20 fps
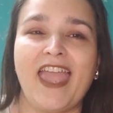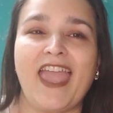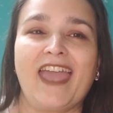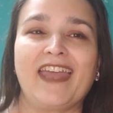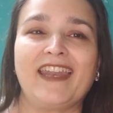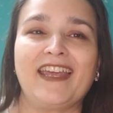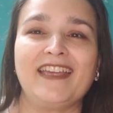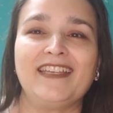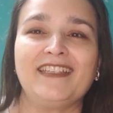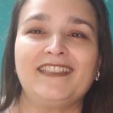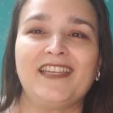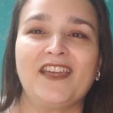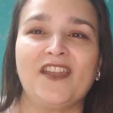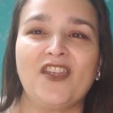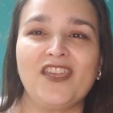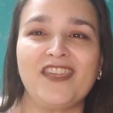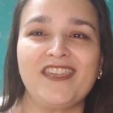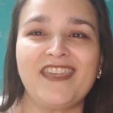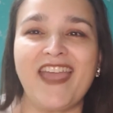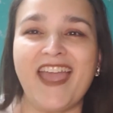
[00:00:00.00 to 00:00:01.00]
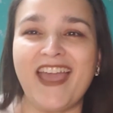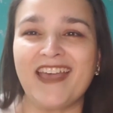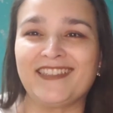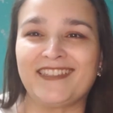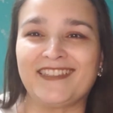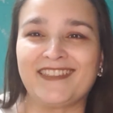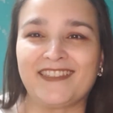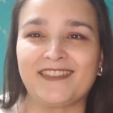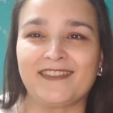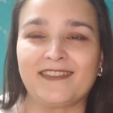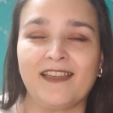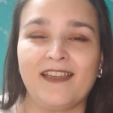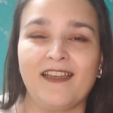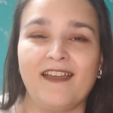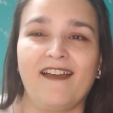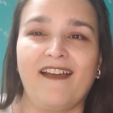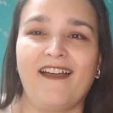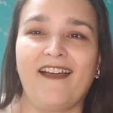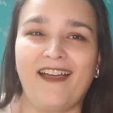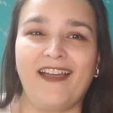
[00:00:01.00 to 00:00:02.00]
And I said, yes,
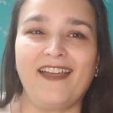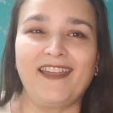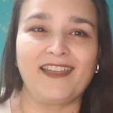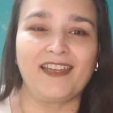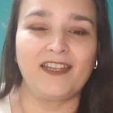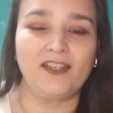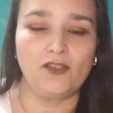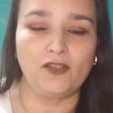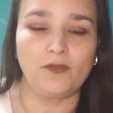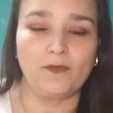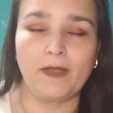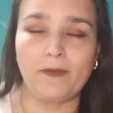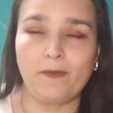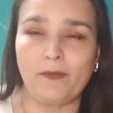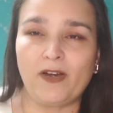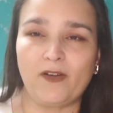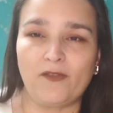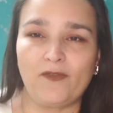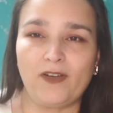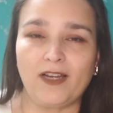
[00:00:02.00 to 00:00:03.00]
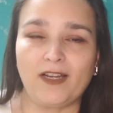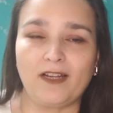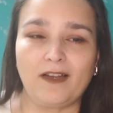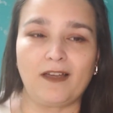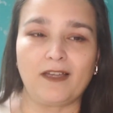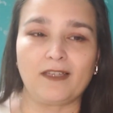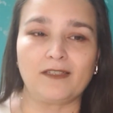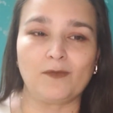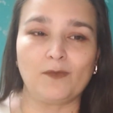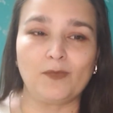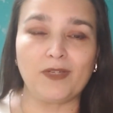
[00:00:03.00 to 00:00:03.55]
I can use my butterfly clutch